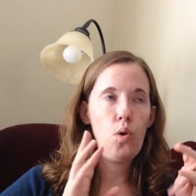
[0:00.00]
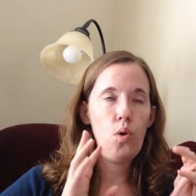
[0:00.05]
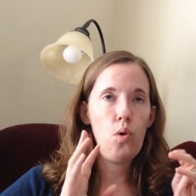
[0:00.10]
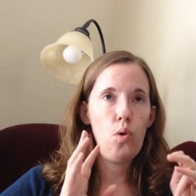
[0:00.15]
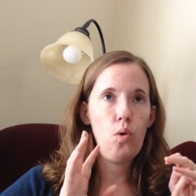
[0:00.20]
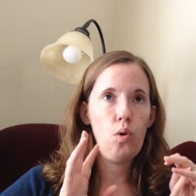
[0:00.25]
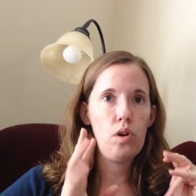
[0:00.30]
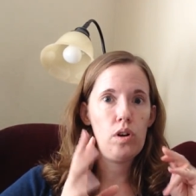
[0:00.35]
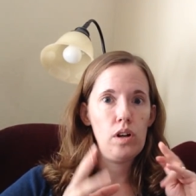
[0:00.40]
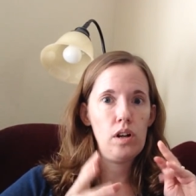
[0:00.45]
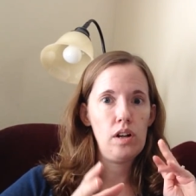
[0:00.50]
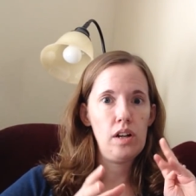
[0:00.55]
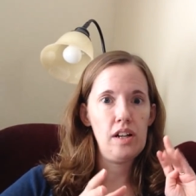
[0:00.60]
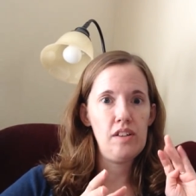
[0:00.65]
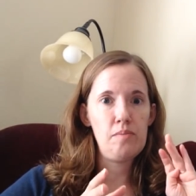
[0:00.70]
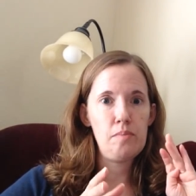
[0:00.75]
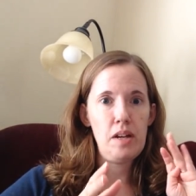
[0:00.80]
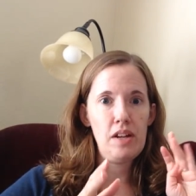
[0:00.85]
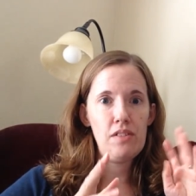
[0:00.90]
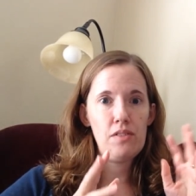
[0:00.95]
Or
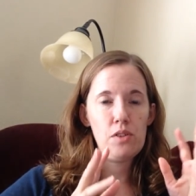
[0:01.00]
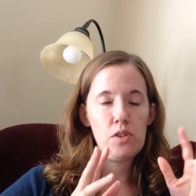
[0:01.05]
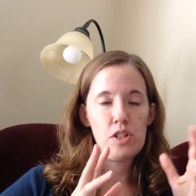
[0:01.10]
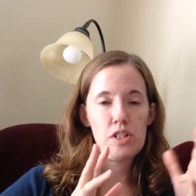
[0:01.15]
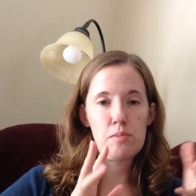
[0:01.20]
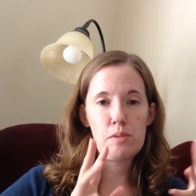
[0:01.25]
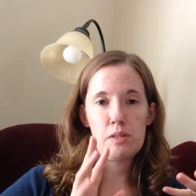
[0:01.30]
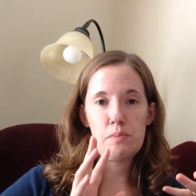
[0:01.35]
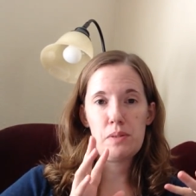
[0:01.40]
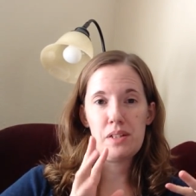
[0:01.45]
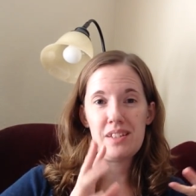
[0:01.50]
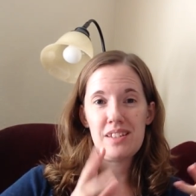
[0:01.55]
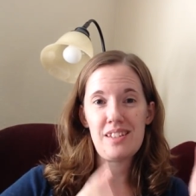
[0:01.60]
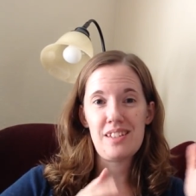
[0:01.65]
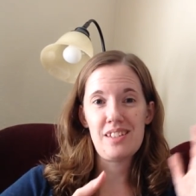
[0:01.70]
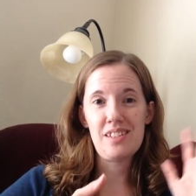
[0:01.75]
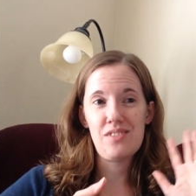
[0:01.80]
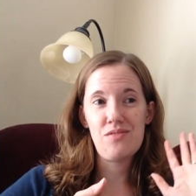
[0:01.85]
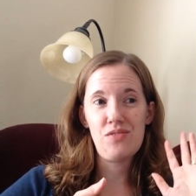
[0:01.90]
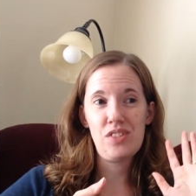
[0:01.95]
if my Christmas
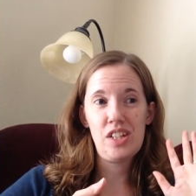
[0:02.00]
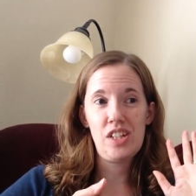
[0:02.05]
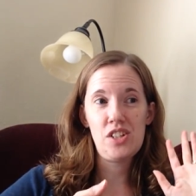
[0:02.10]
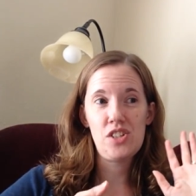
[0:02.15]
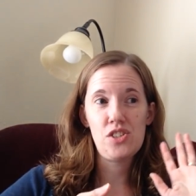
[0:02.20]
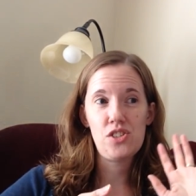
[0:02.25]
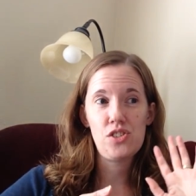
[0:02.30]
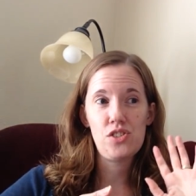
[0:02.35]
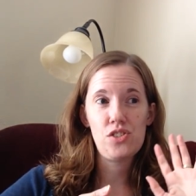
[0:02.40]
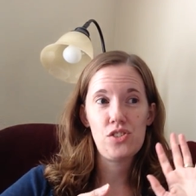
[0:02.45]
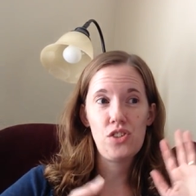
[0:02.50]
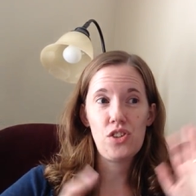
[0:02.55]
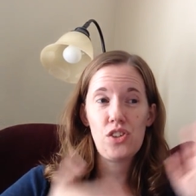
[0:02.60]
pieces finish